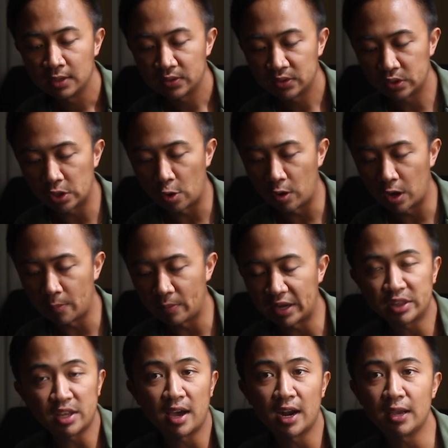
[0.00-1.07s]
So
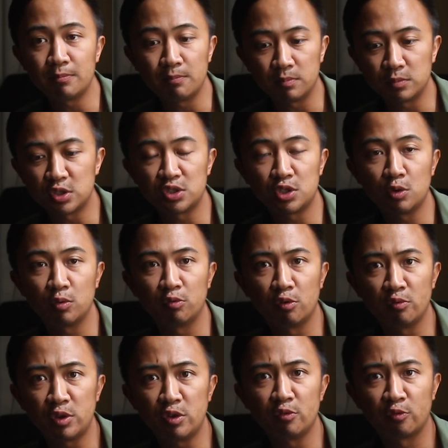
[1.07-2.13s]
I thought I'd just do a
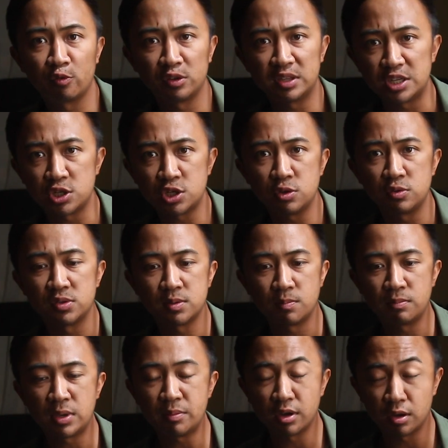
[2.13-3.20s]
review for these shoes.
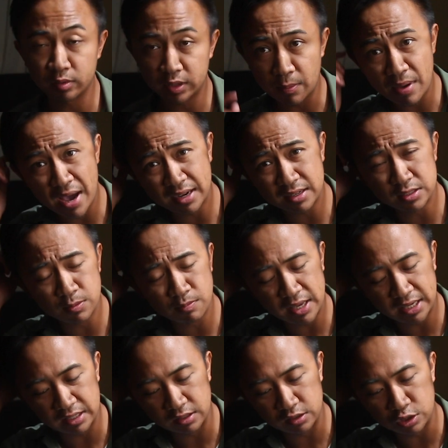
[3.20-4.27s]
Maybe I'll get back into
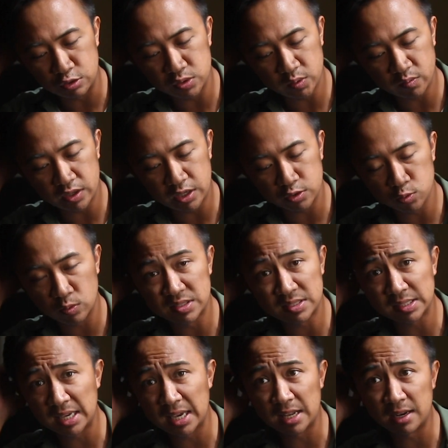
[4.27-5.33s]
making YouTube videos
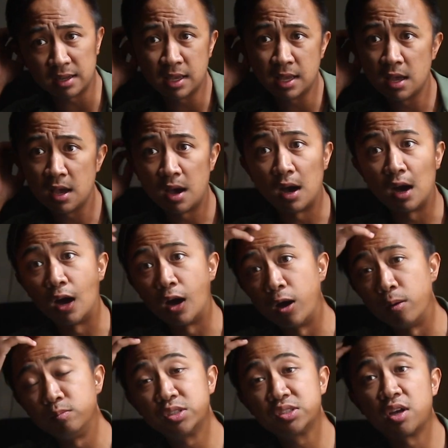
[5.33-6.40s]
once again,
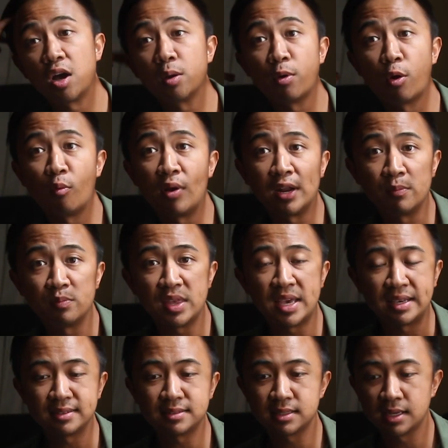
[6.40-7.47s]
just talking about random
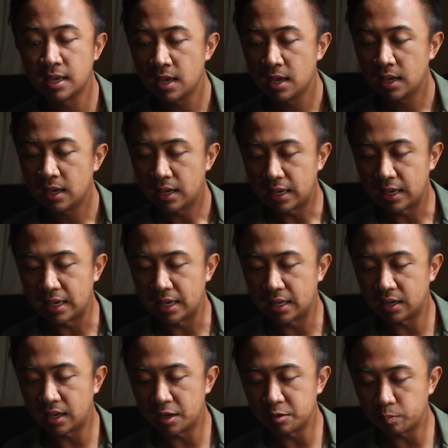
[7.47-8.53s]
things.
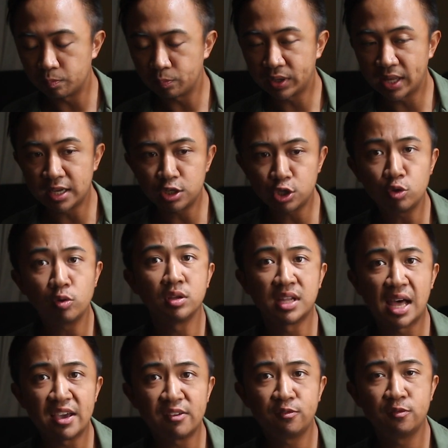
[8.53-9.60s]
And I plan to do a
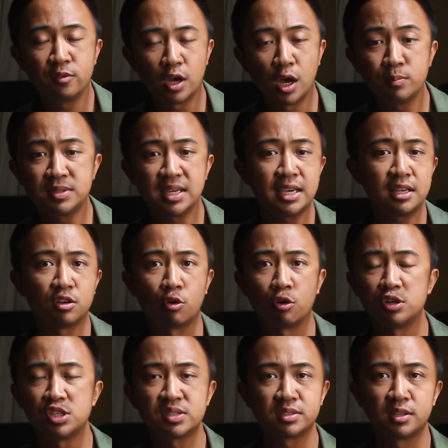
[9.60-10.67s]
life update,
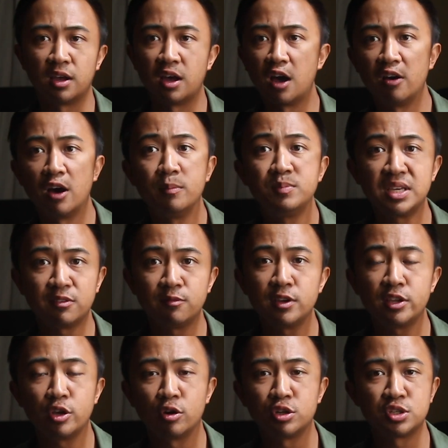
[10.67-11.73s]
or just an update
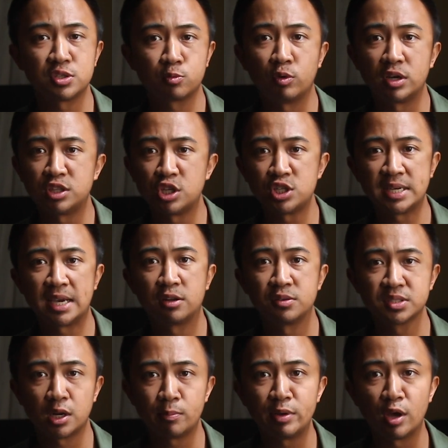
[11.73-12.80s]
video on just what the channel
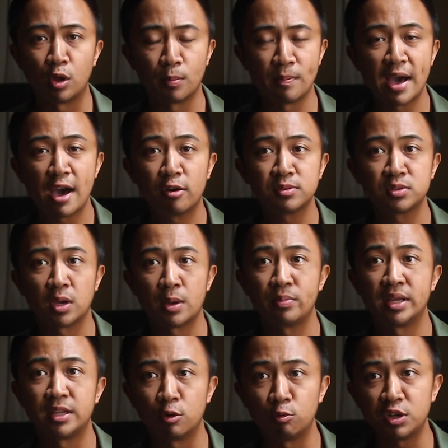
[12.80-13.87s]
is going to be all about. So I
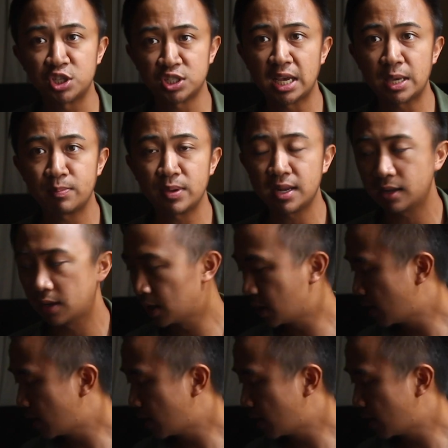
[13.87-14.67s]
plan to reshape it.